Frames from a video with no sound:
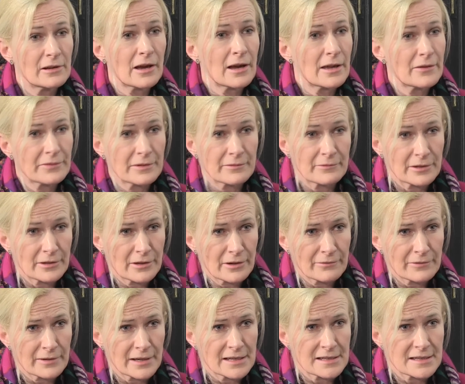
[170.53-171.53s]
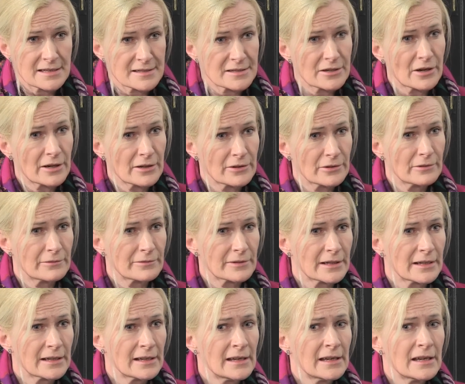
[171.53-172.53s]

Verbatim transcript: life in recovery and to start over.